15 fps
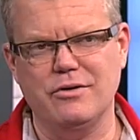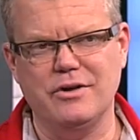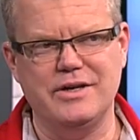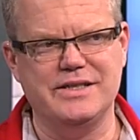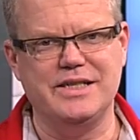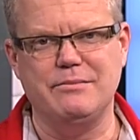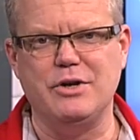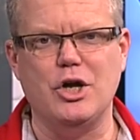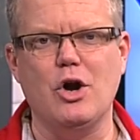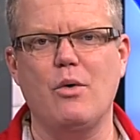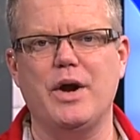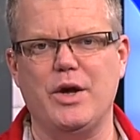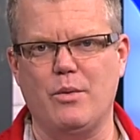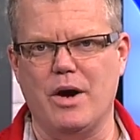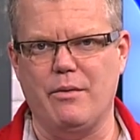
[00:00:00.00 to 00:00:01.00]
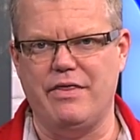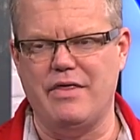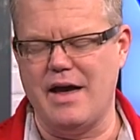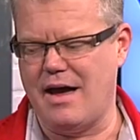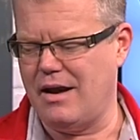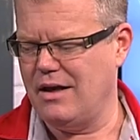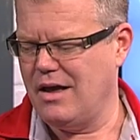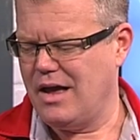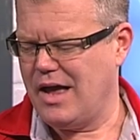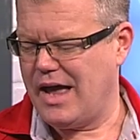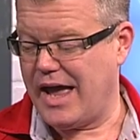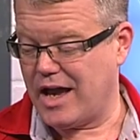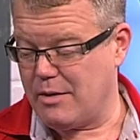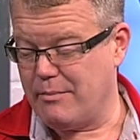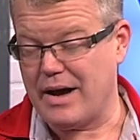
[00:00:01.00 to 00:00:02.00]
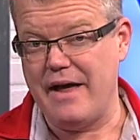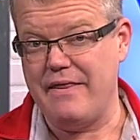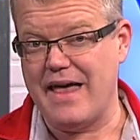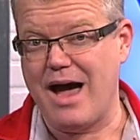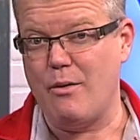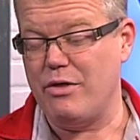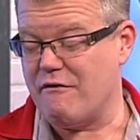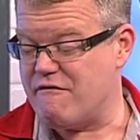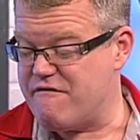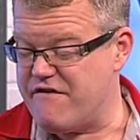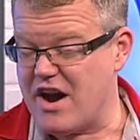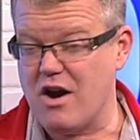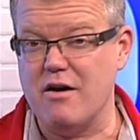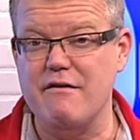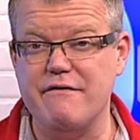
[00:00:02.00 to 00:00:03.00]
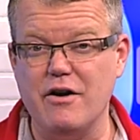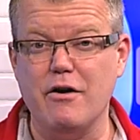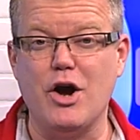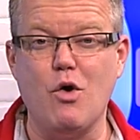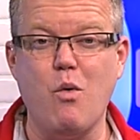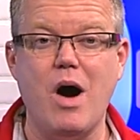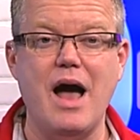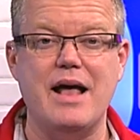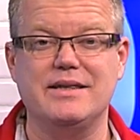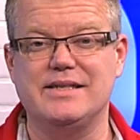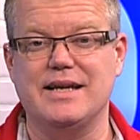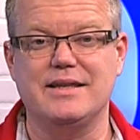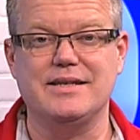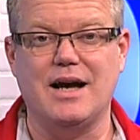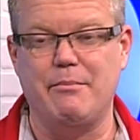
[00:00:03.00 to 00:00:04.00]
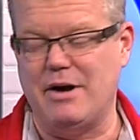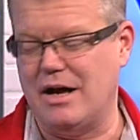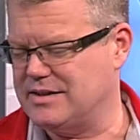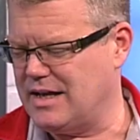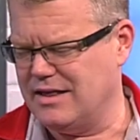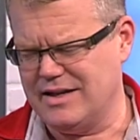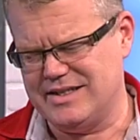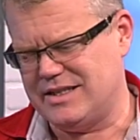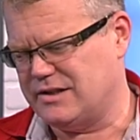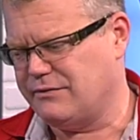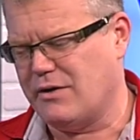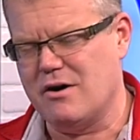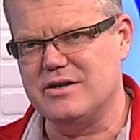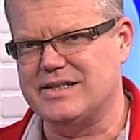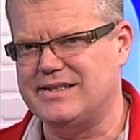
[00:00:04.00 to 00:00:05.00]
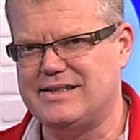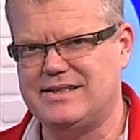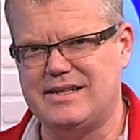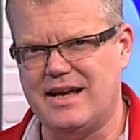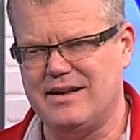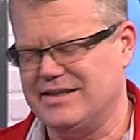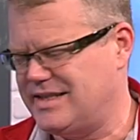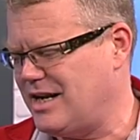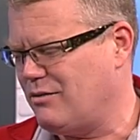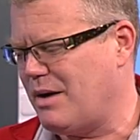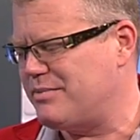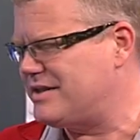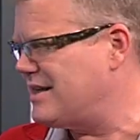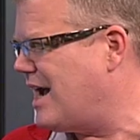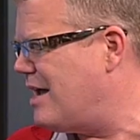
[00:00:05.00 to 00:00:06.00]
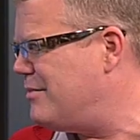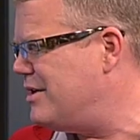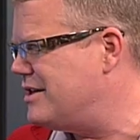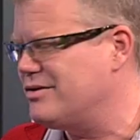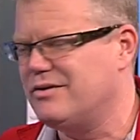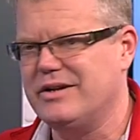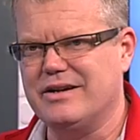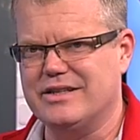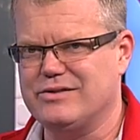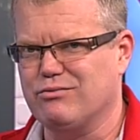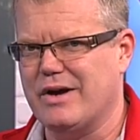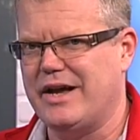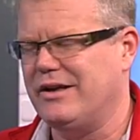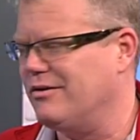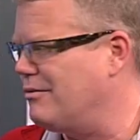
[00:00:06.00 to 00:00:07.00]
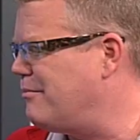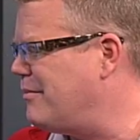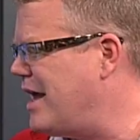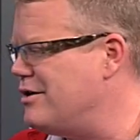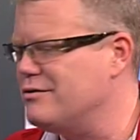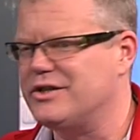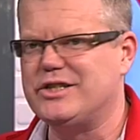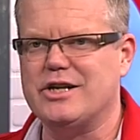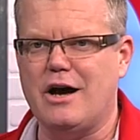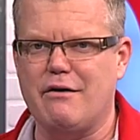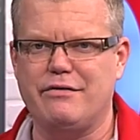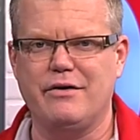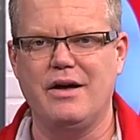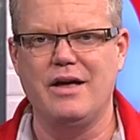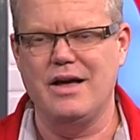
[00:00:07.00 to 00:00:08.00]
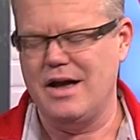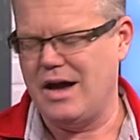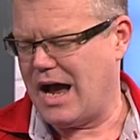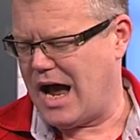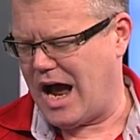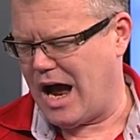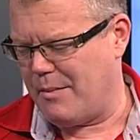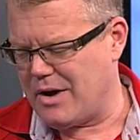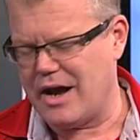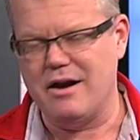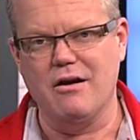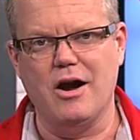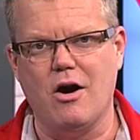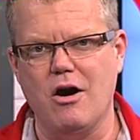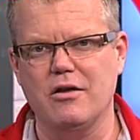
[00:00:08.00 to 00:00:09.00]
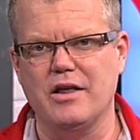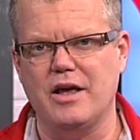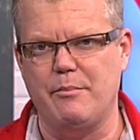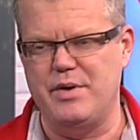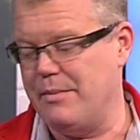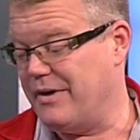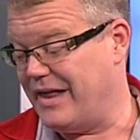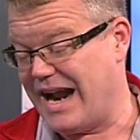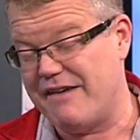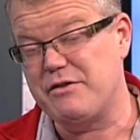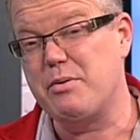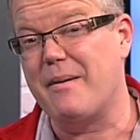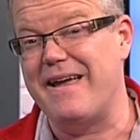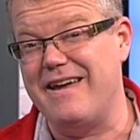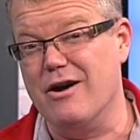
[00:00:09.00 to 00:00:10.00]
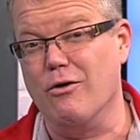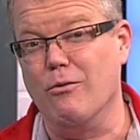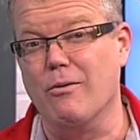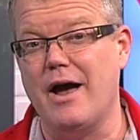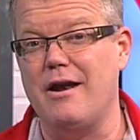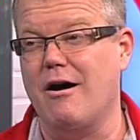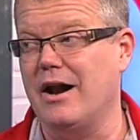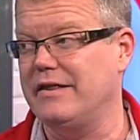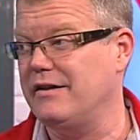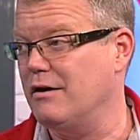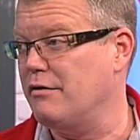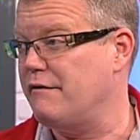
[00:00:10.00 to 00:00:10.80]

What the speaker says: really seemed to go anywhere with that. And combine that with a very, very quiet set-top box, at least as far as it's sitting right beside me doing its regular menu stuff. I'm not hearing hardly a peep on that. I have to put my ear right on it to hear the fan